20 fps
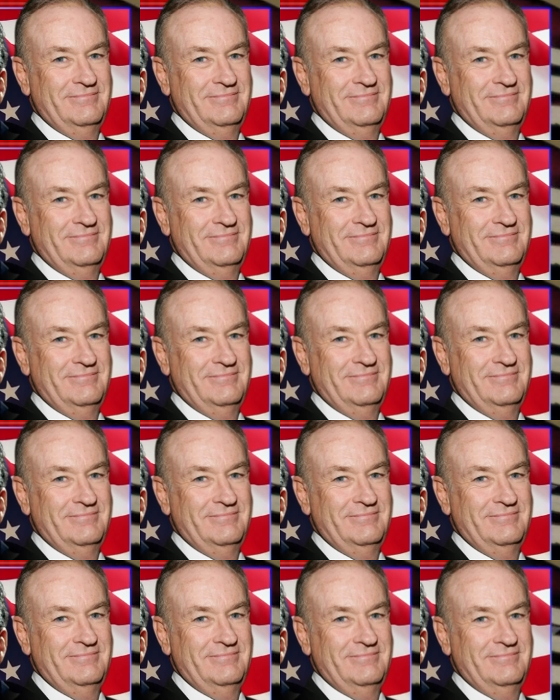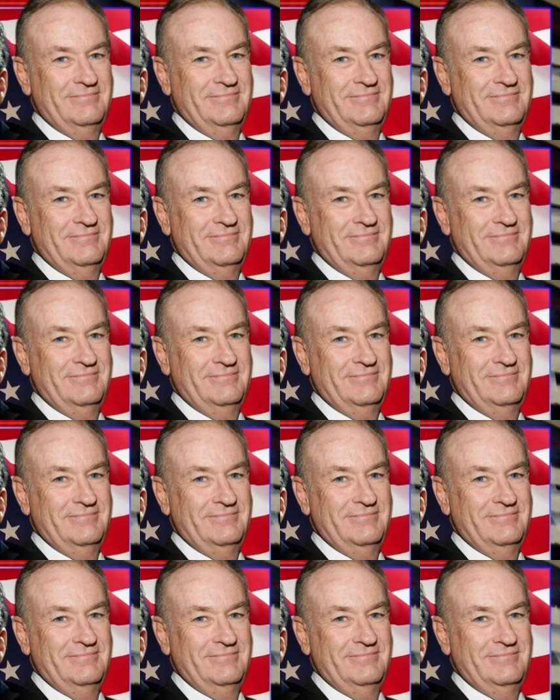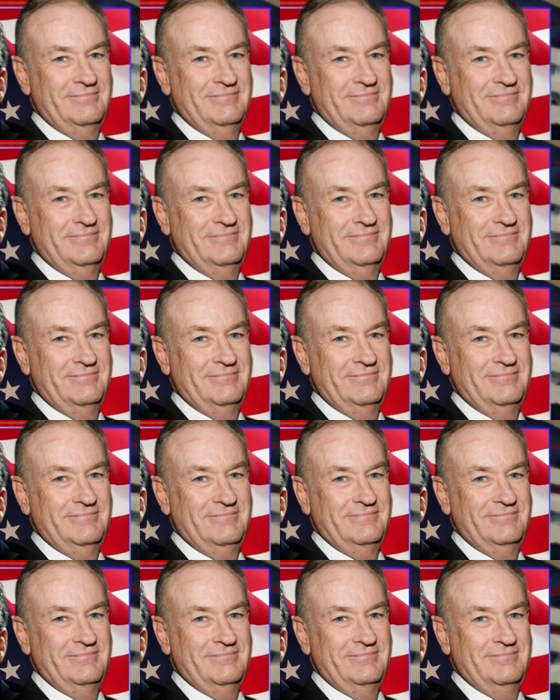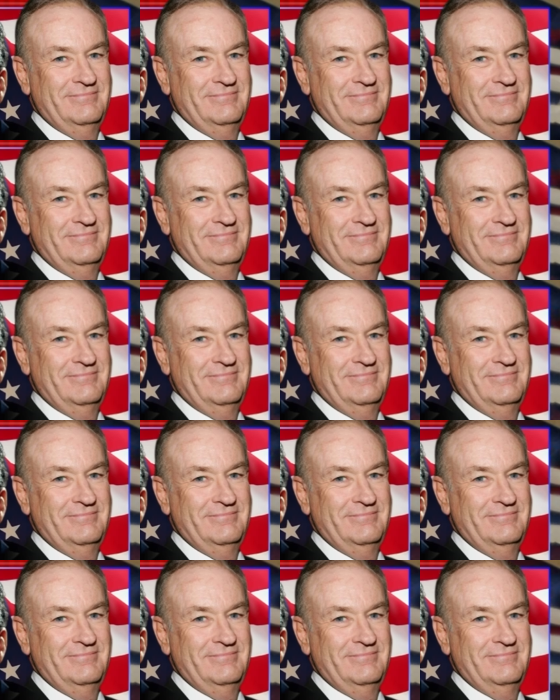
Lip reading: (not speaking)